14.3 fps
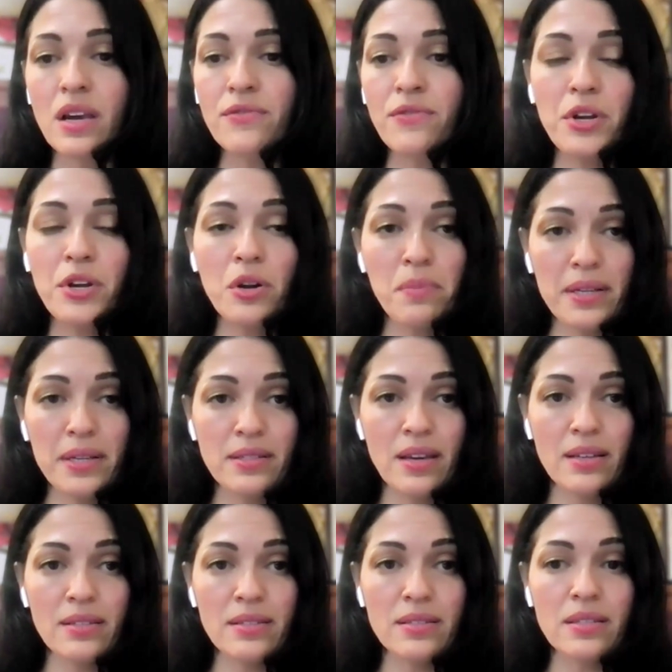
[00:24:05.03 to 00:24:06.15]
for your
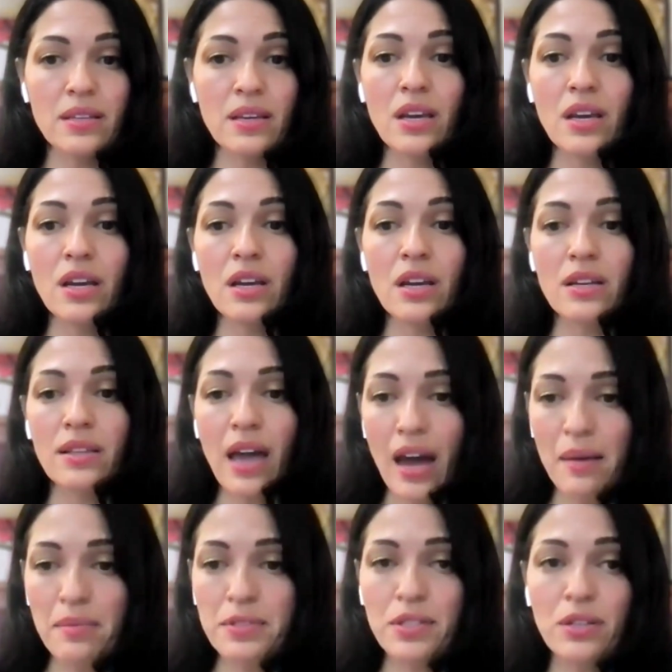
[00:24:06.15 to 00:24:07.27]
business.
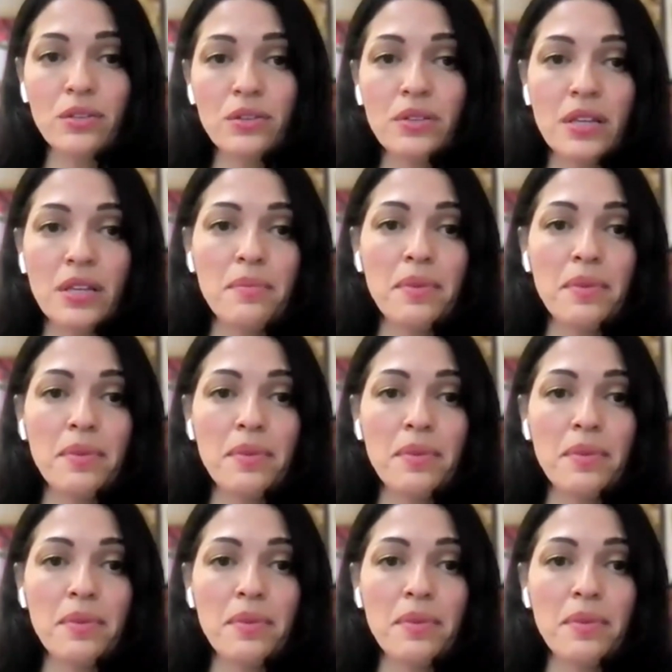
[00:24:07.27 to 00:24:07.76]
Absolutely.